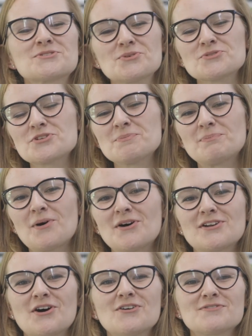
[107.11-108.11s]
was also
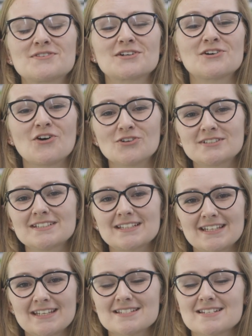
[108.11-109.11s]
part of the Golden
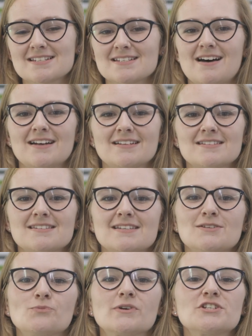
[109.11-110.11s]
Key
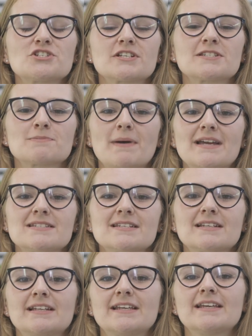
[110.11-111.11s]
Society, which is
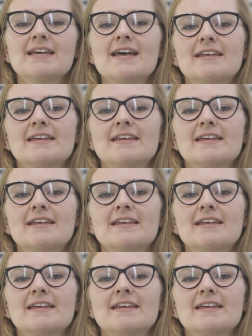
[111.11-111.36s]
basically